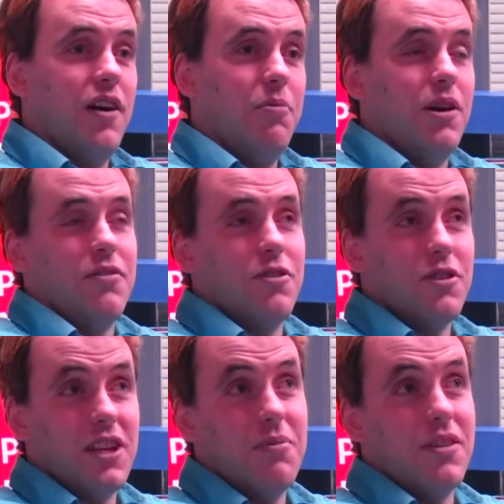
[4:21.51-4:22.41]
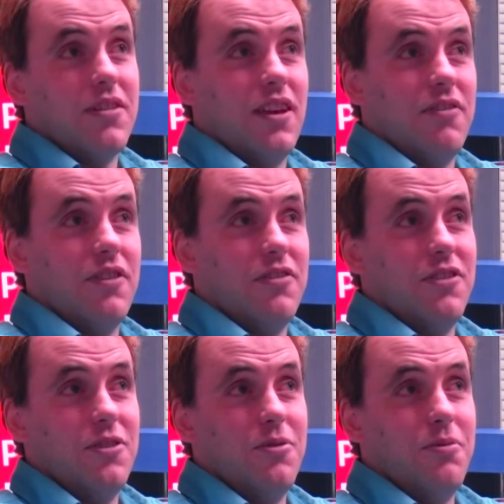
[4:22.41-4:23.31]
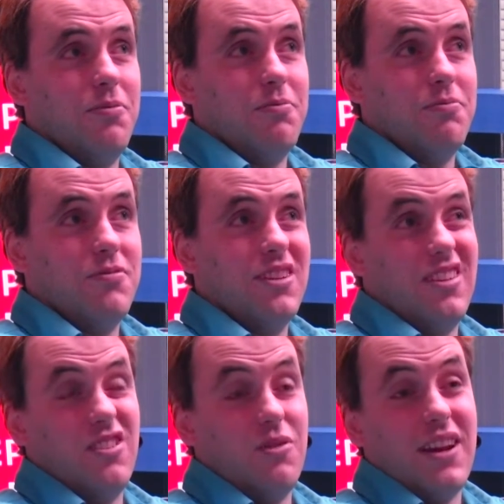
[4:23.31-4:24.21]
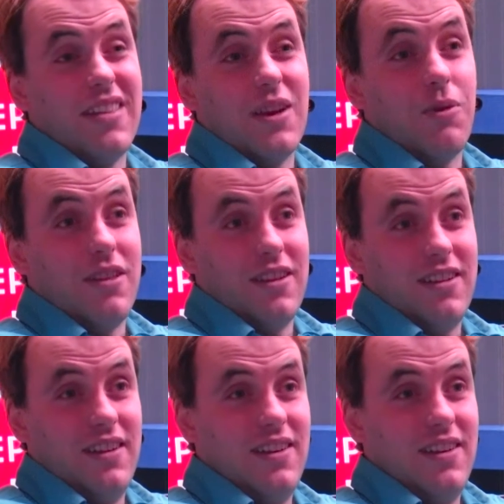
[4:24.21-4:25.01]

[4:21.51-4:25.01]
Well, you could keep it safe if you didn't do anything with it.